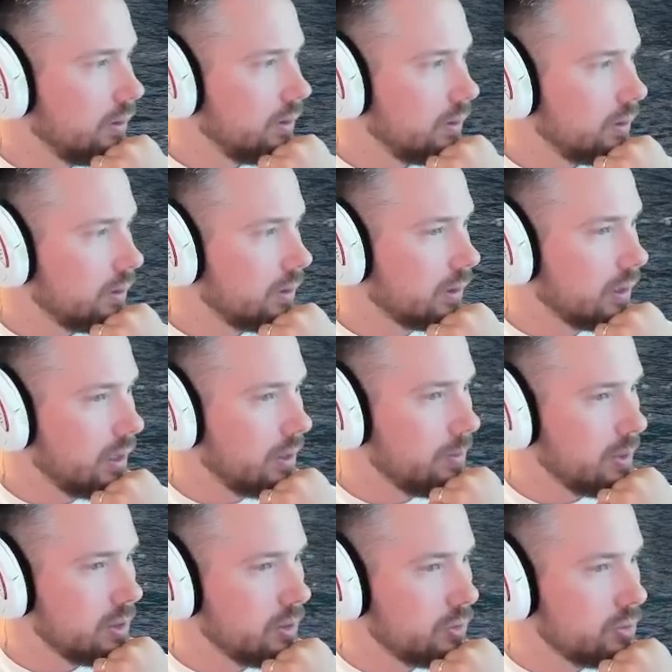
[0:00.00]
like, how
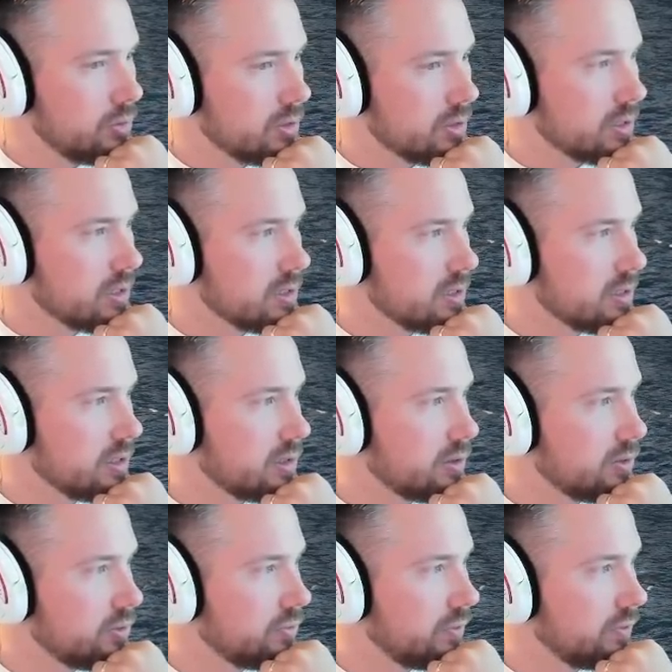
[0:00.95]
many cruisers can sit
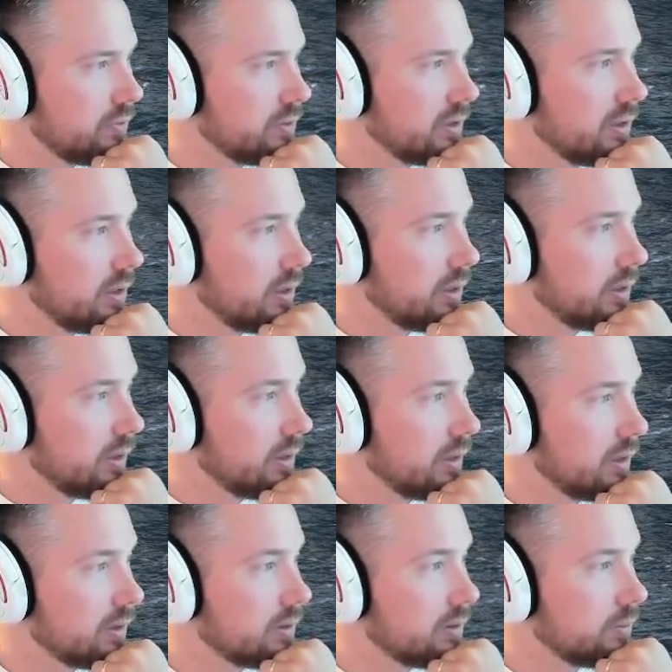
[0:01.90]
259
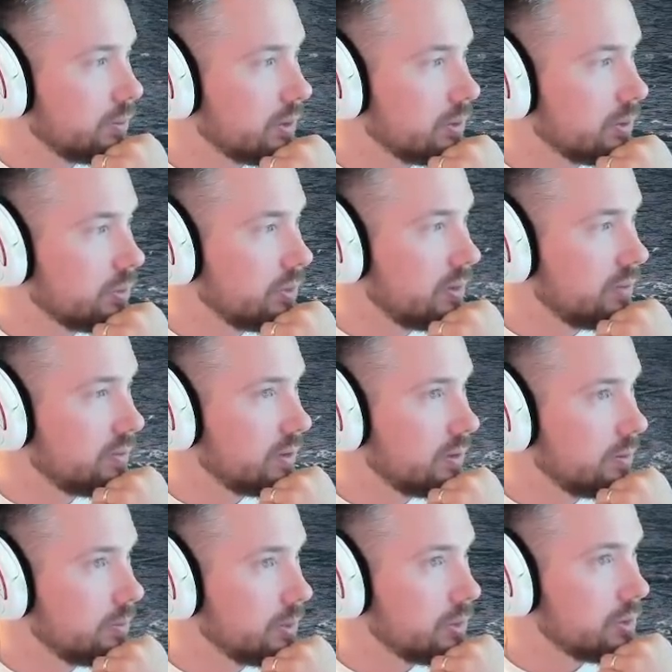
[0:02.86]
at, what, 12
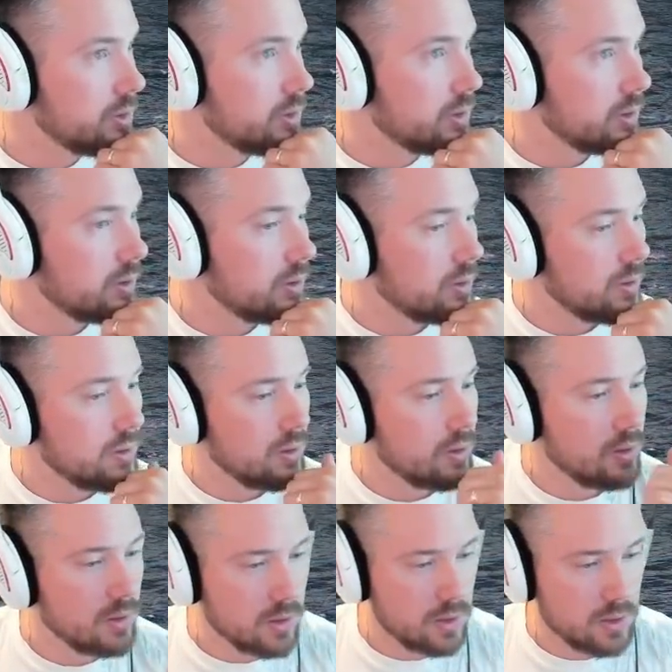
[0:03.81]
kilometers?
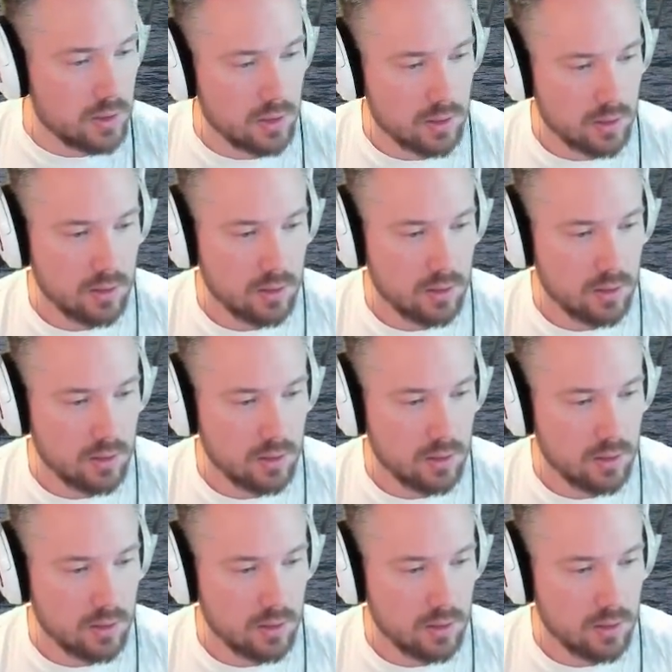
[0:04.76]
Let's see.